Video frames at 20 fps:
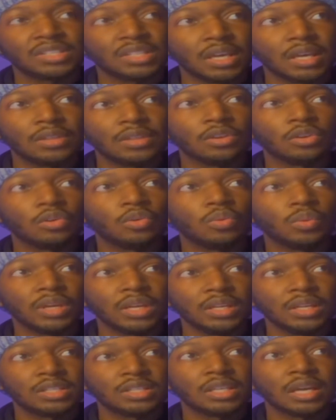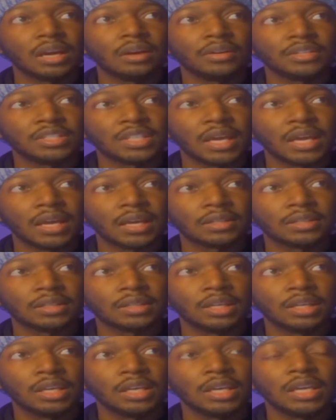Queen Terratact
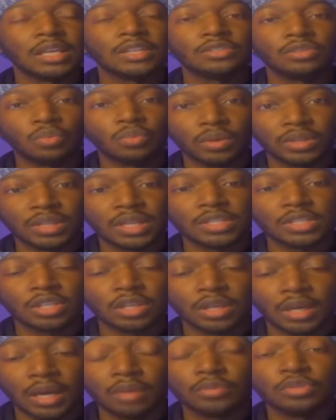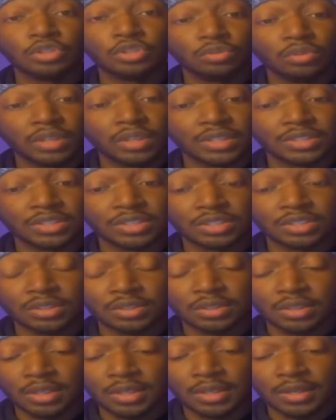is the one that took out Julius's
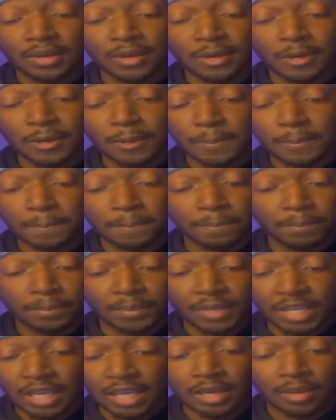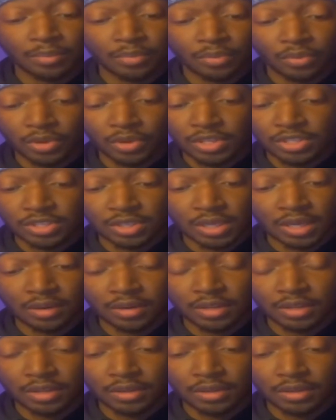camp or his area.